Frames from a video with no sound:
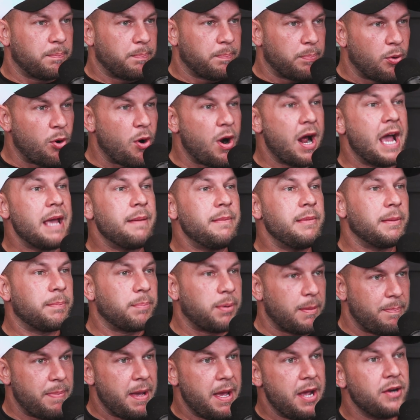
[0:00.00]
prime and
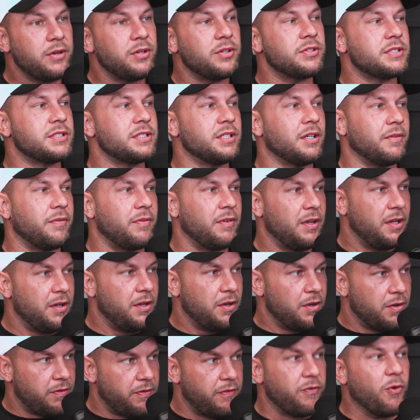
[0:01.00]
prepare yourself
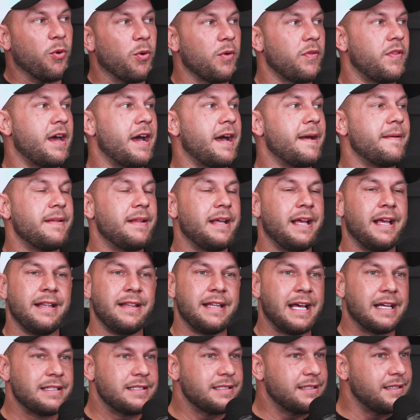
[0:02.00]
for that, and
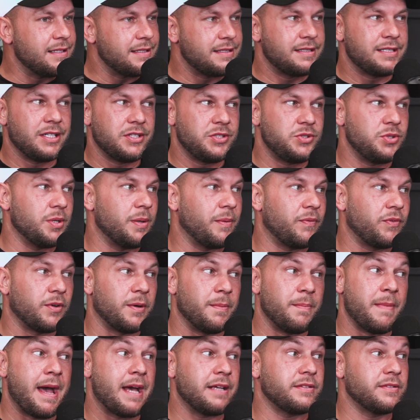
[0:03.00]
that's going to set you up for a
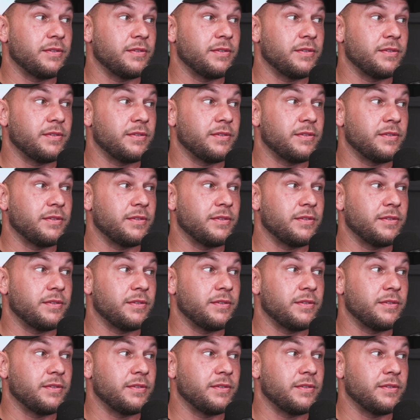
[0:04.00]
massive